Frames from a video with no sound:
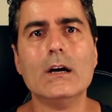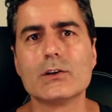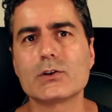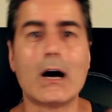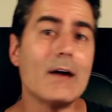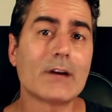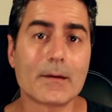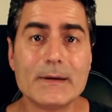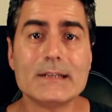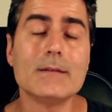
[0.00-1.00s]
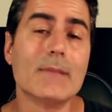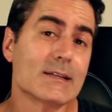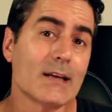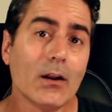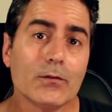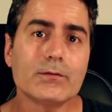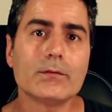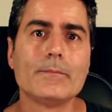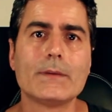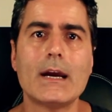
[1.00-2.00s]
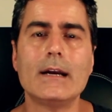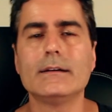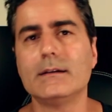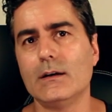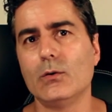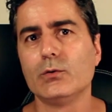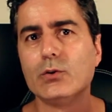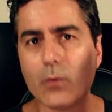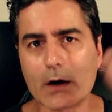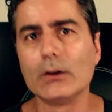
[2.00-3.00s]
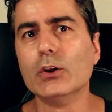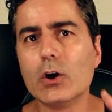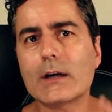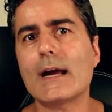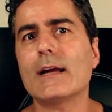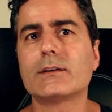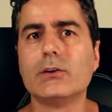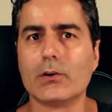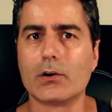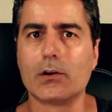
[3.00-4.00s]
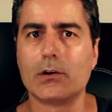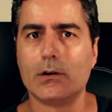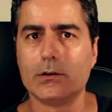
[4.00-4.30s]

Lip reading: So I've got a PC myself, and you want to look at the